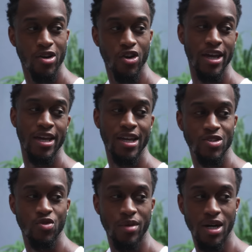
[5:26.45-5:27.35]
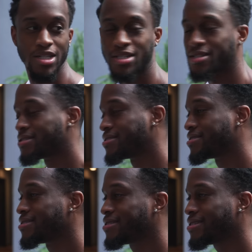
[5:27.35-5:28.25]
her head too much.
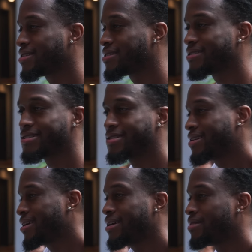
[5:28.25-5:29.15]
hey,